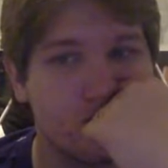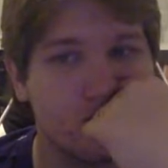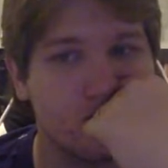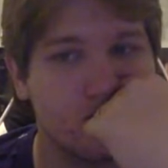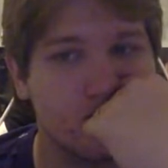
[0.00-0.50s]

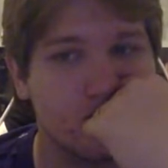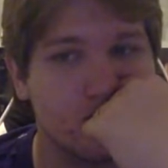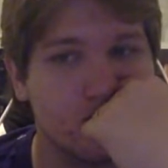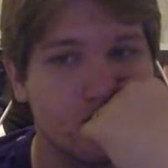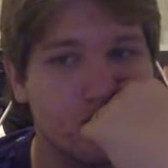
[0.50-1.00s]

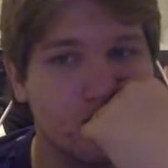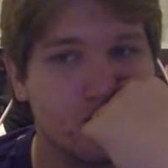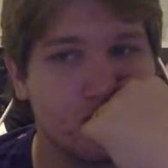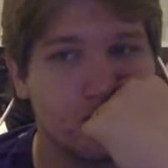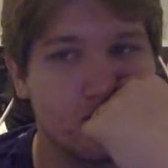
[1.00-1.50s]

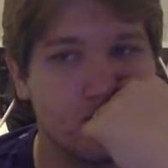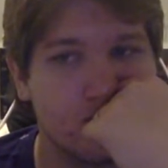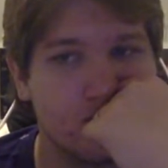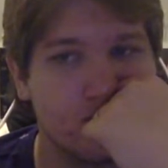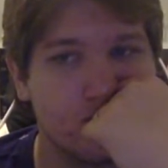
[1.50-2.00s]

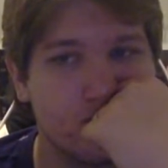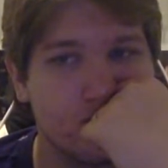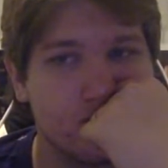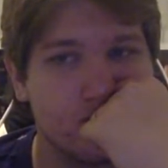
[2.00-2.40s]
(silence)